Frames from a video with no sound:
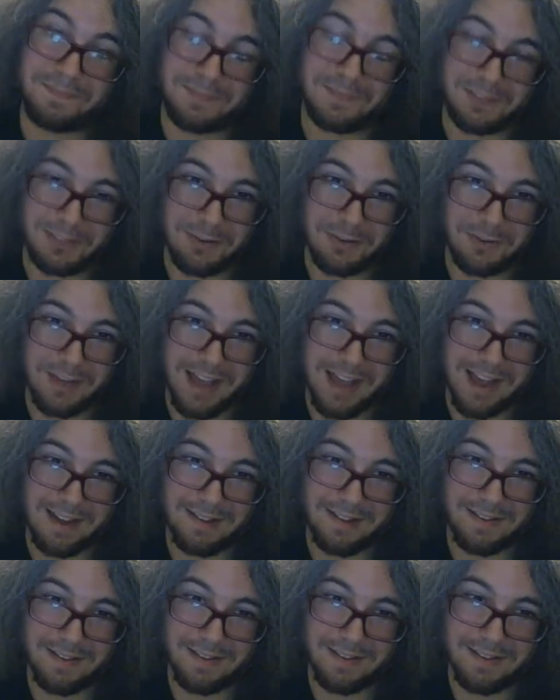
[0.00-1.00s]
So yeah,
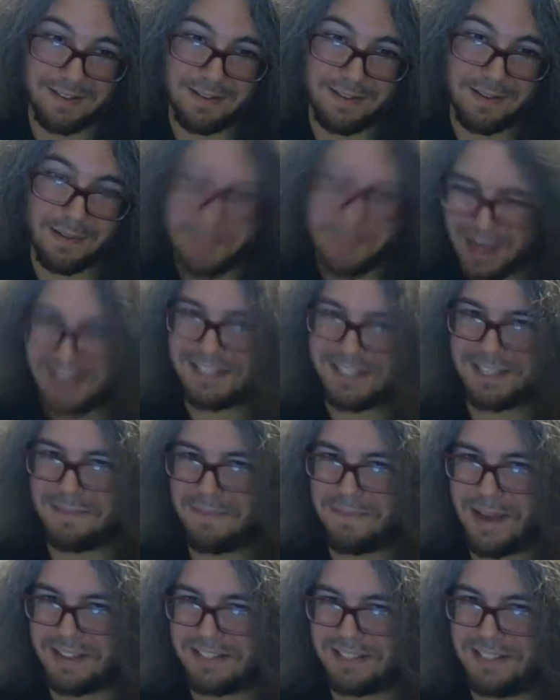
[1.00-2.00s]
that's the
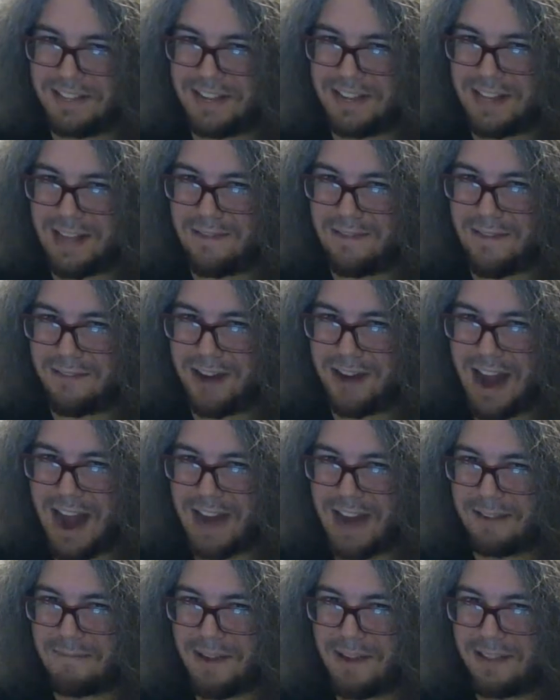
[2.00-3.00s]
best deal I've ever
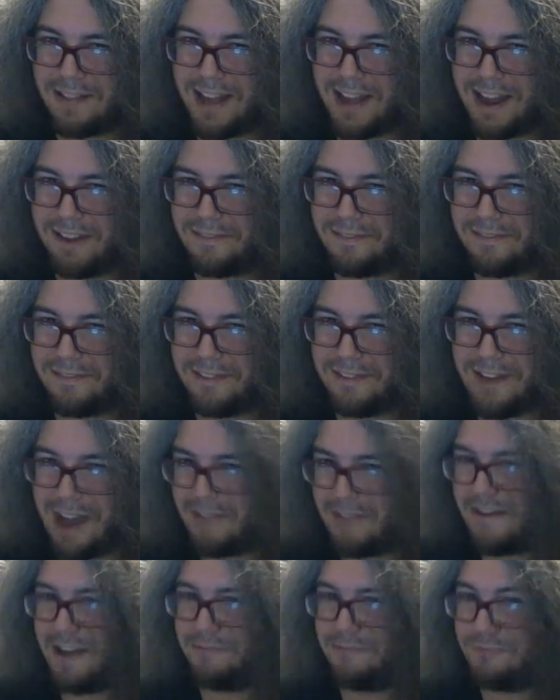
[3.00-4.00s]
had in my life.
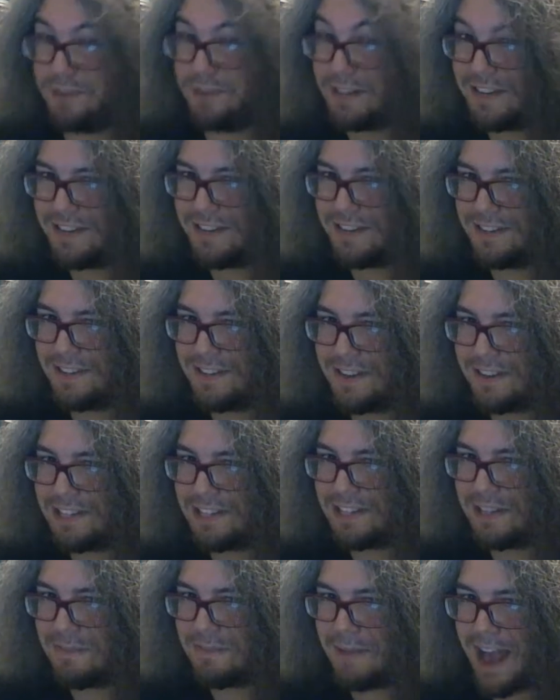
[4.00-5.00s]
I've had really good deals
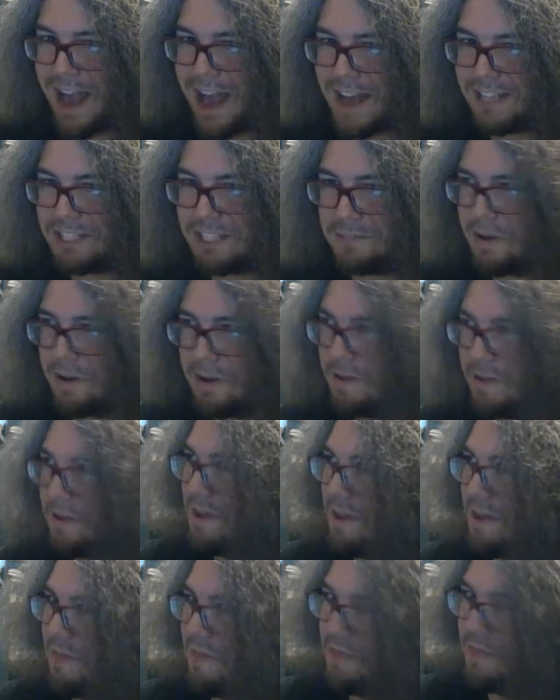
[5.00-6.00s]
in the past, but
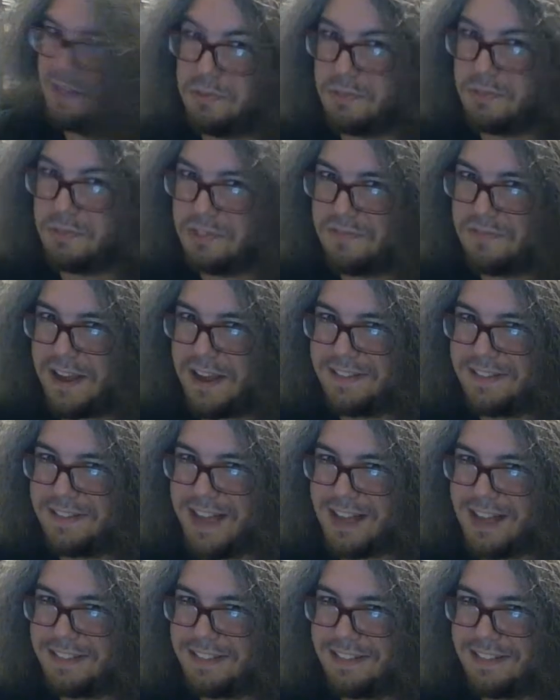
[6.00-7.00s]
this was
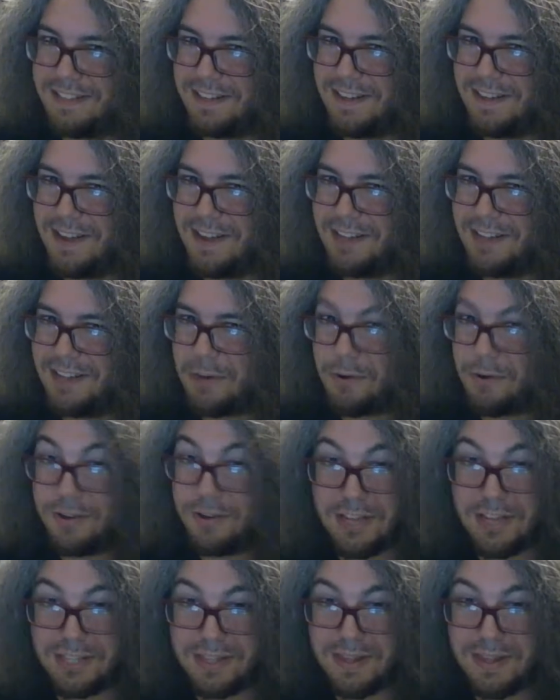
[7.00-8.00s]
fantastic. So in
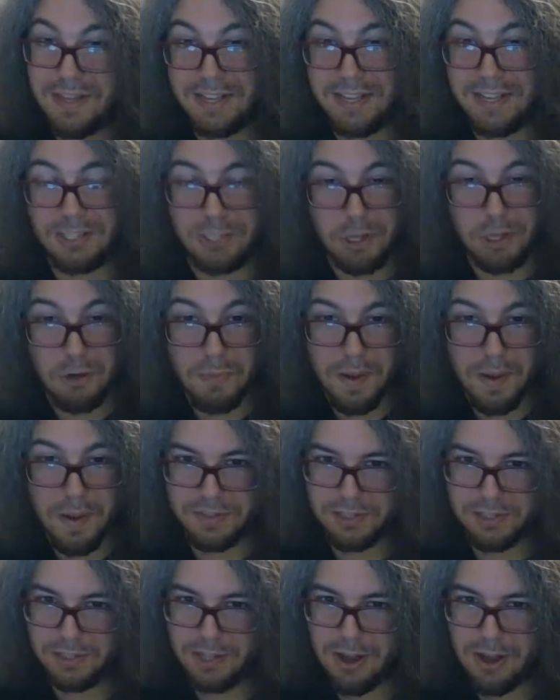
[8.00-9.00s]
just these 2
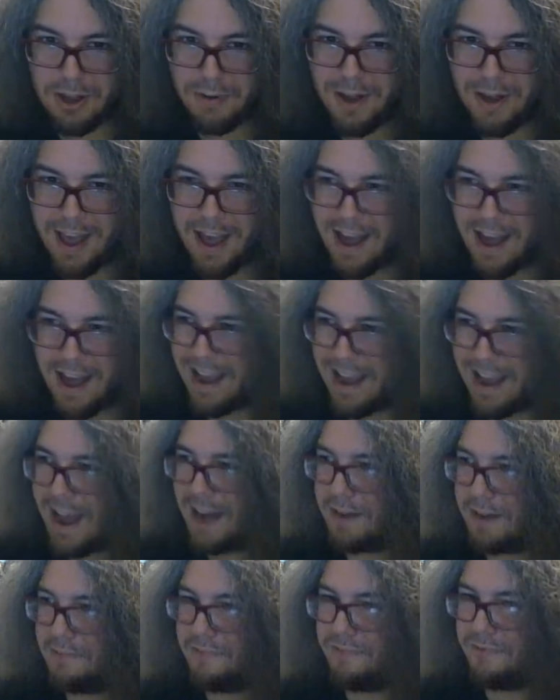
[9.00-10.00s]
months alone, I
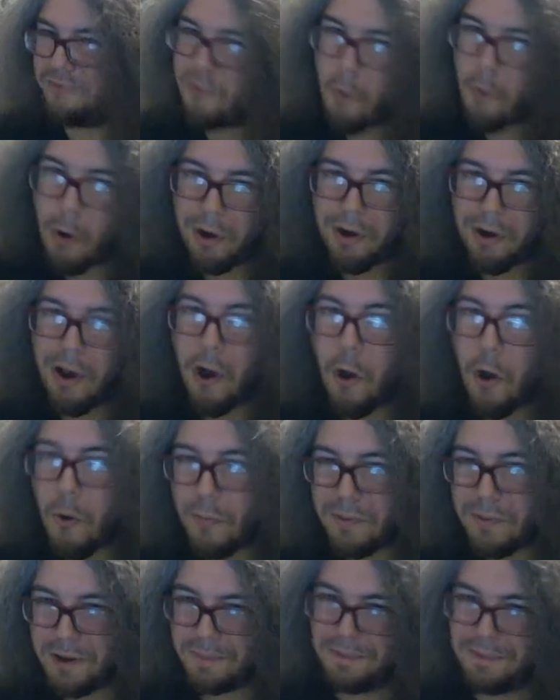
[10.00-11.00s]
added 4
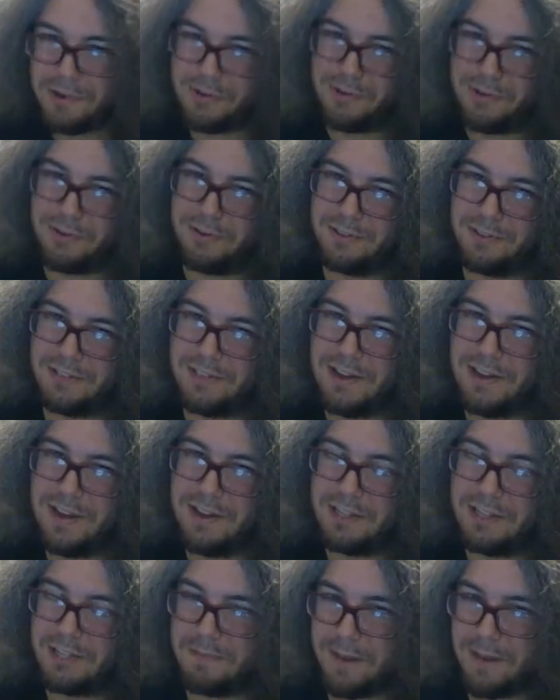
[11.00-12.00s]
home computers
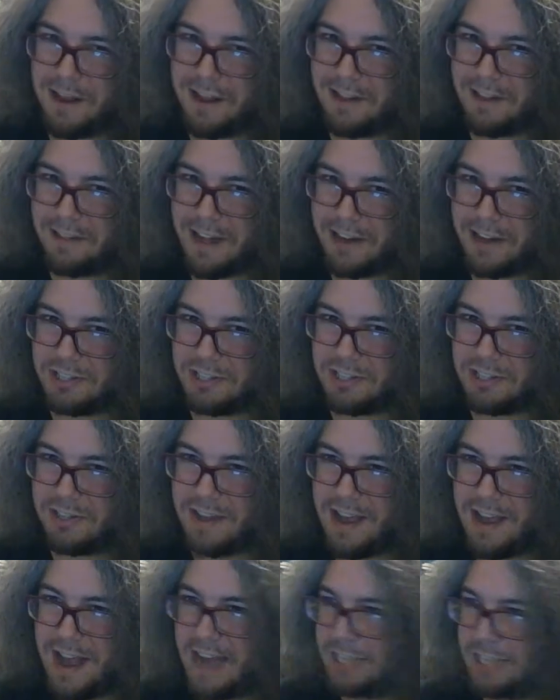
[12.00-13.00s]
to my collection,
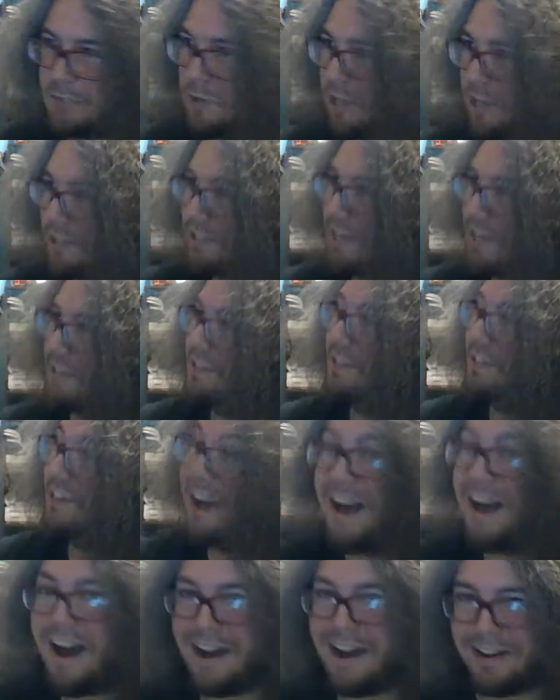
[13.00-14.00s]
as well as a
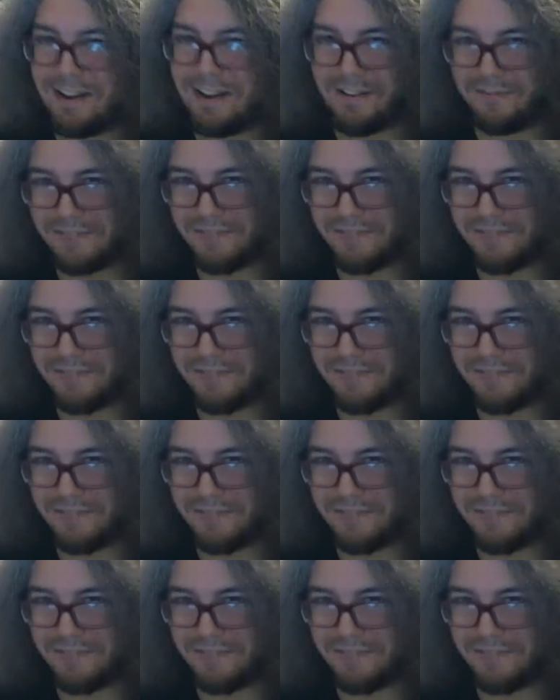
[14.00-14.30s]
ton of